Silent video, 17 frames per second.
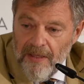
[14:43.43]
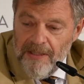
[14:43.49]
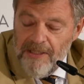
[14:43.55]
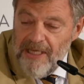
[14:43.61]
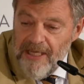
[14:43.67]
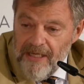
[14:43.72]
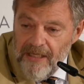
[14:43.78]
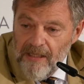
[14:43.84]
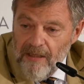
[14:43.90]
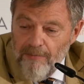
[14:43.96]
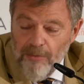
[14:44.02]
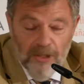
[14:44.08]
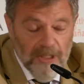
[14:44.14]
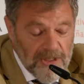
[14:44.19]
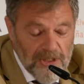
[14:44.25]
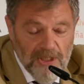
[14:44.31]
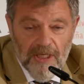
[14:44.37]
deal
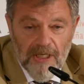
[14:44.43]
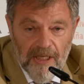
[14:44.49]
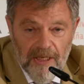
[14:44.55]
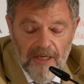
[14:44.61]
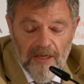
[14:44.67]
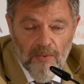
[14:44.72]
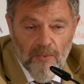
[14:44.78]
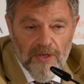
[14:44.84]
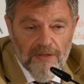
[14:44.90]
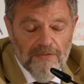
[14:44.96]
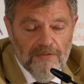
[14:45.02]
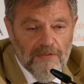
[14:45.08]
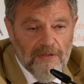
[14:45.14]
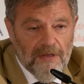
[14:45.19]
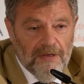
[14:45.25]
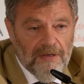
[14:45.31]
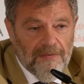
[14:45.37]
politically
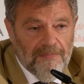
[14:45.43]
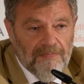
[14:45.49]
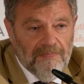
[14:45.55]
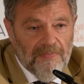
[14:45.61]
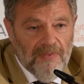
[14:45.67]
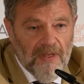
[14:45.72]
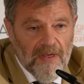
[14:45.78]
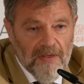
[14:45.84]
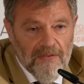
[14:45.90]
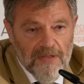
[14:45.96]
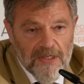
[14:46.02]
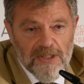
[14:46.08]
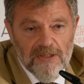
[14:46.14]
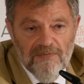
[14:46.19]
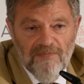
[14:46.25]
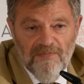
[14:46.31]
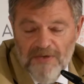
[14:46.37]
with
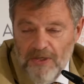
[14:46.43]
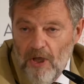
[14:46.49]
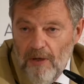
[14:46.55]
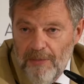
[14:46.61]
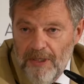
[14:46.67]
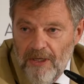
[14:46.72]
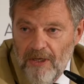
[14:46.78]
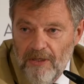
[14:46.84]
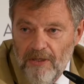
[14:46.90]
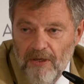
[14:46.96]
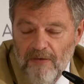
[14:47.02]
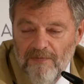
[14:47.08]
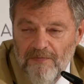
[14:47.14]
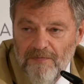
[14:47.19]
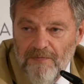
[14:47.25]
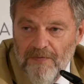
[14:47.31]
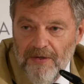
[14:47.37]
this phenomenon
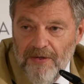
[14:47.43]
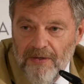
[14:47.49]
of,